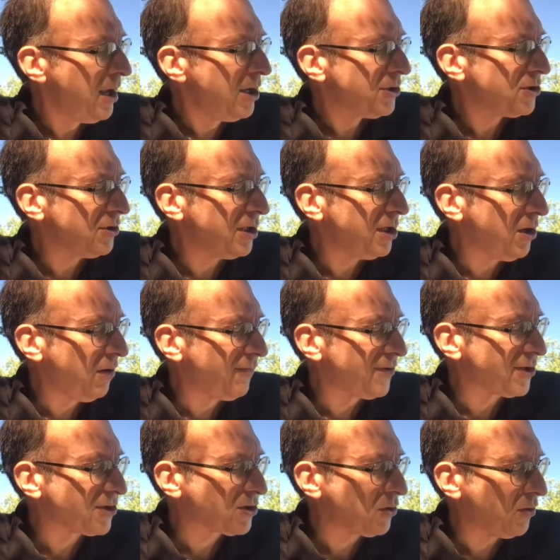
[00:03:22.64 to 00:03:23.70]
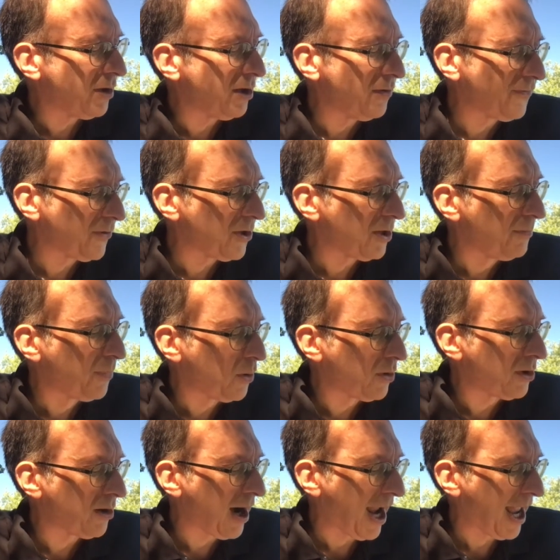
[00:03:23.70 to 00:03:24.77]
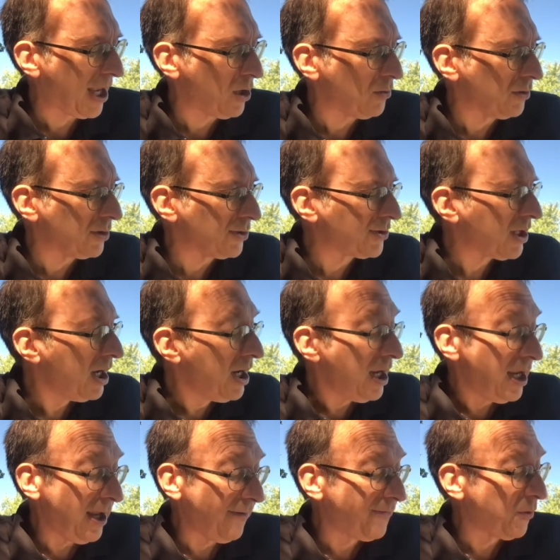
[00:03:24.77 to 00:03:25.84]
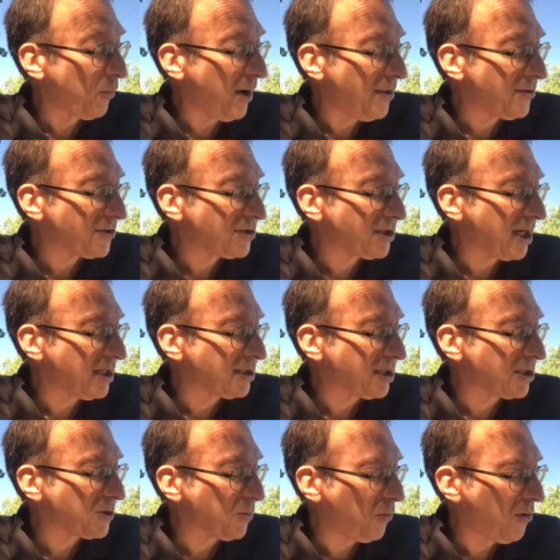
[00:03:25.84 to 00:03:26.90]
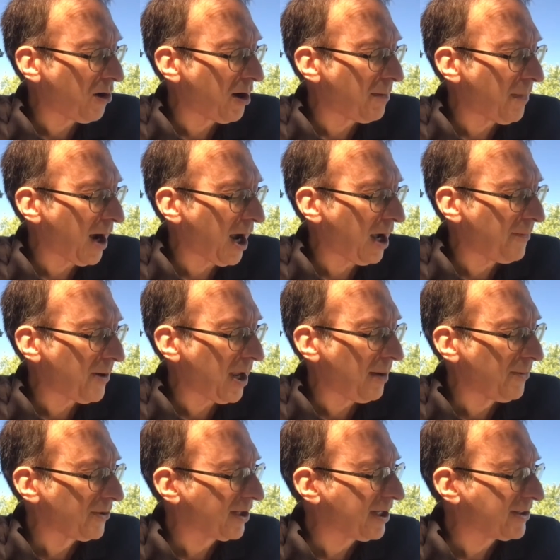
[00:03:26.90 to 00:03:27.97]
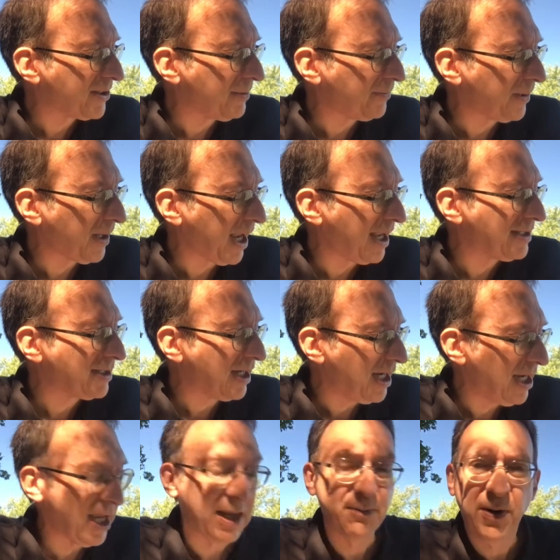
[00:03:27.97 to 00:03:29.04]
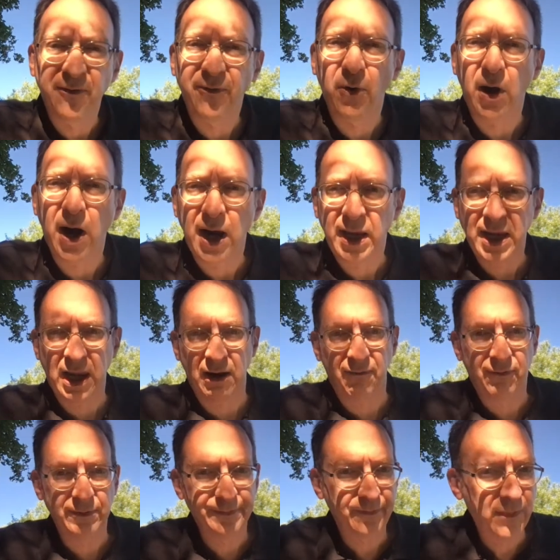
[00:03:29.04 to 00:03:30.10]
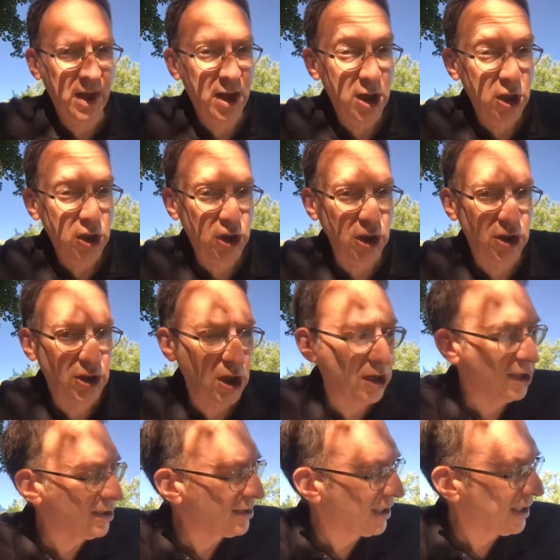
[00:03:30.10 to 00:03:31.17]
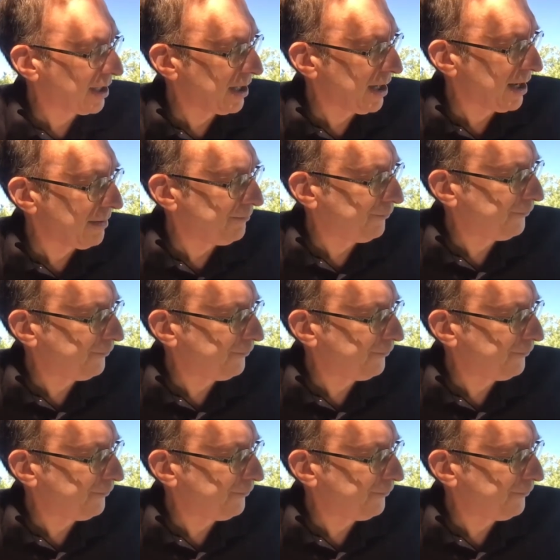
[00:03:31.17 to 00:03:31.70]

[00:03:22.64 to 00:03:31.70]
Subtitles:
"Turning over the soil for the border annuals. If the weather stays this warm, I'll be able to get the plants in before I leave." She started to get up.